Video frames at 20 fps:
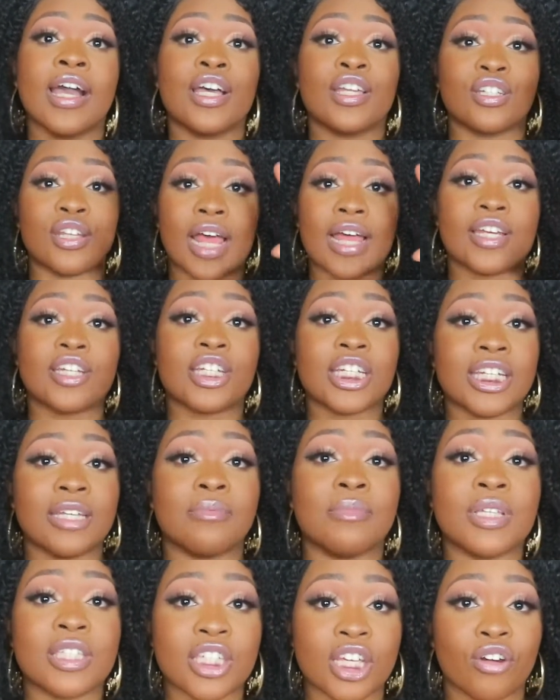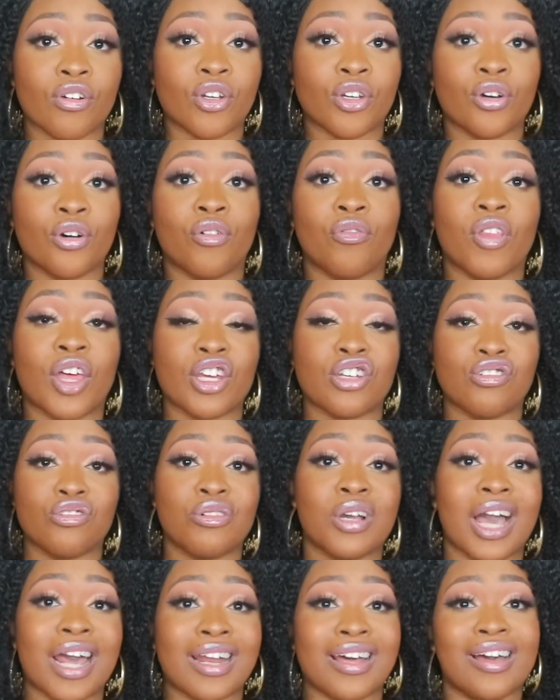that cheap material that you
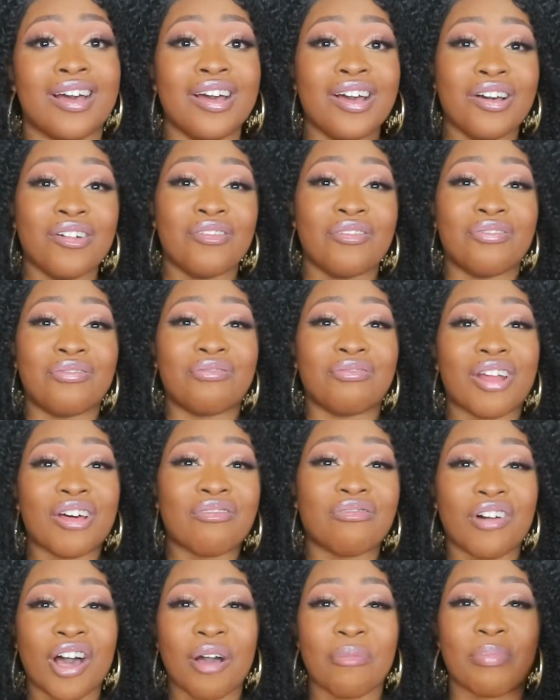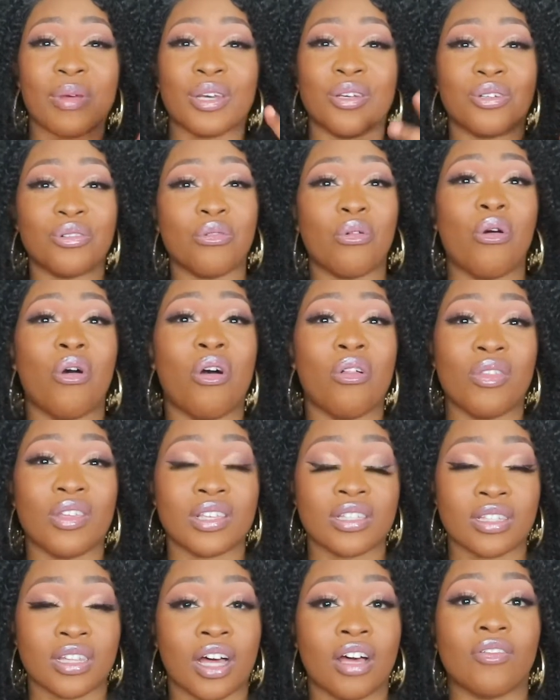gotta fluff up and do all this
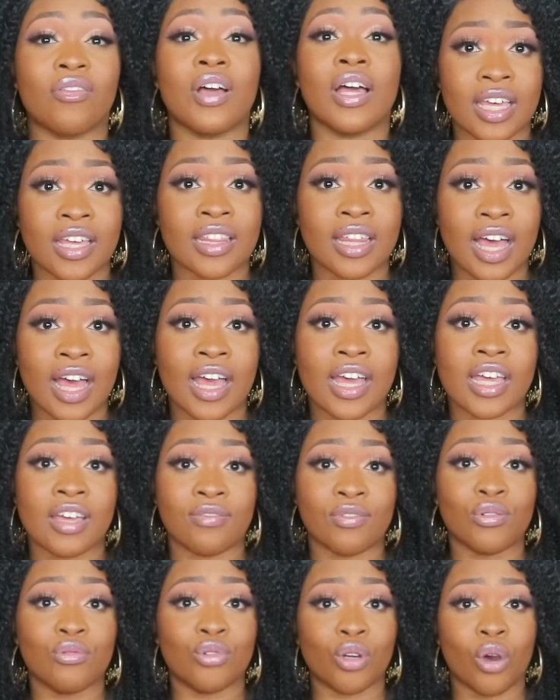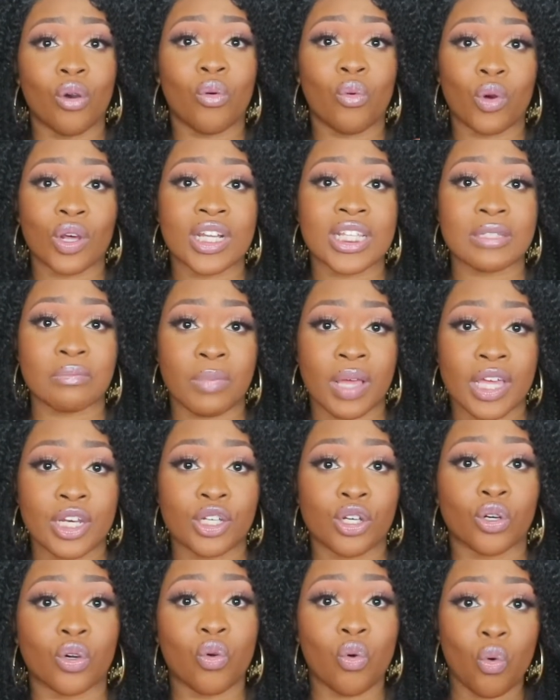stuff. That if you don't want to spend
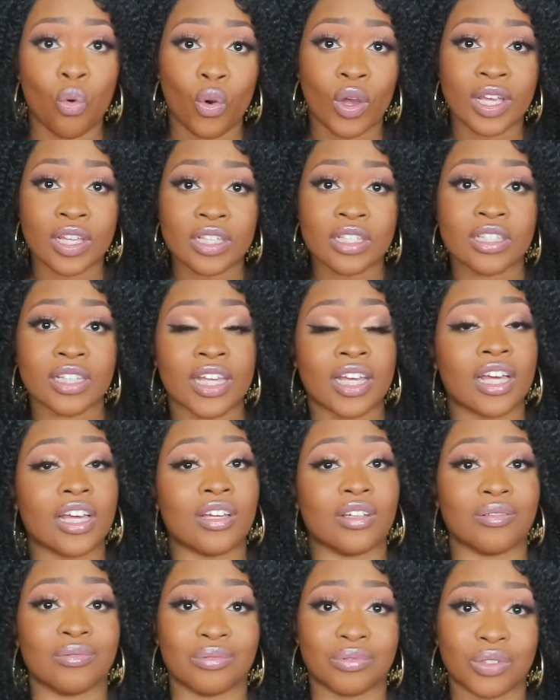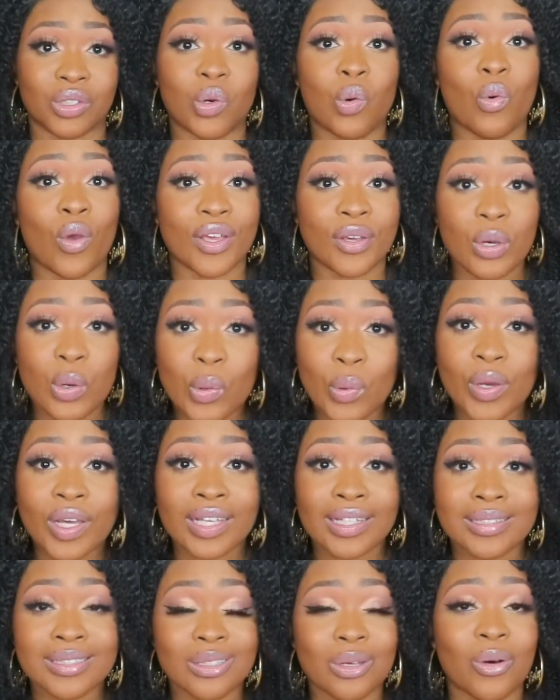your coins, like
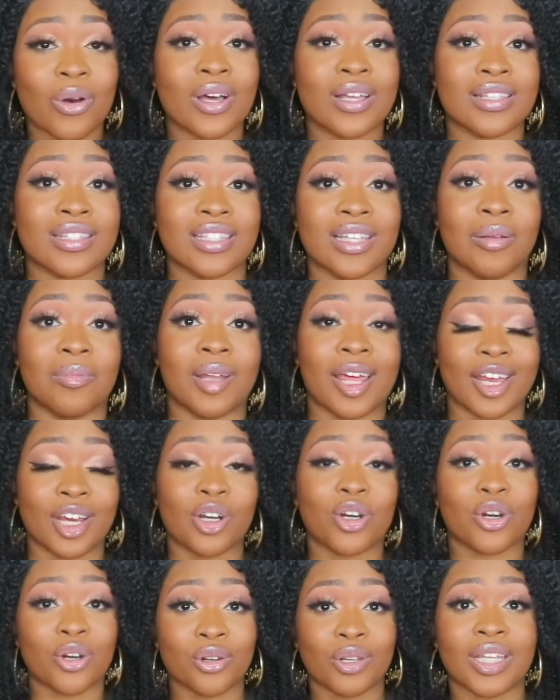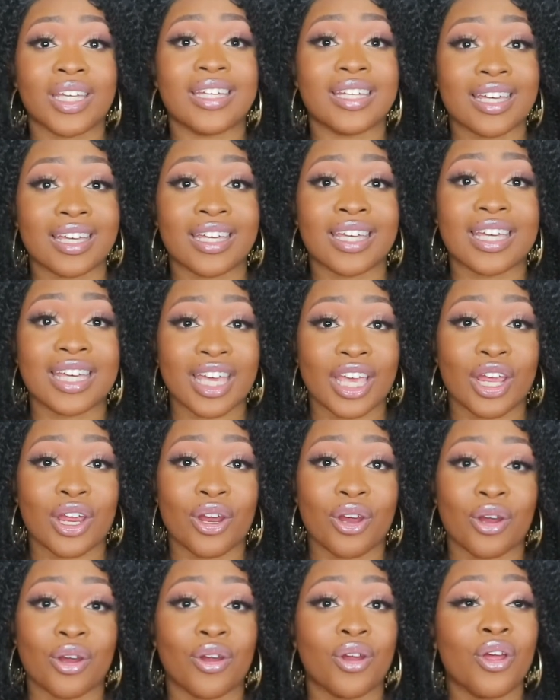coins on some like curly kinky
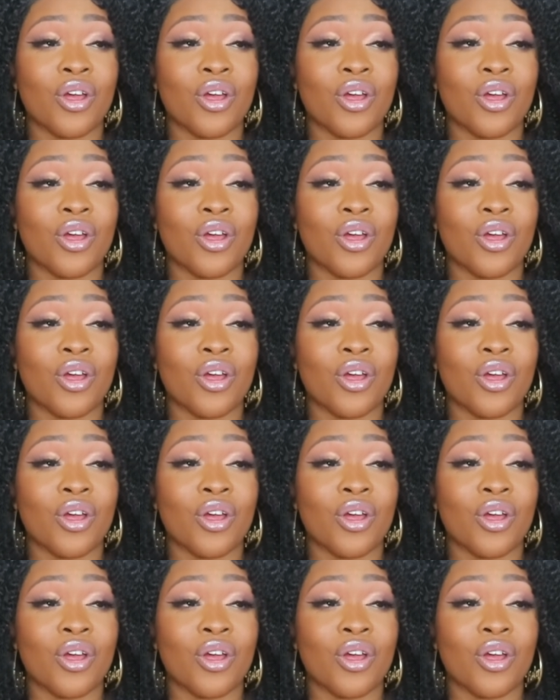hair,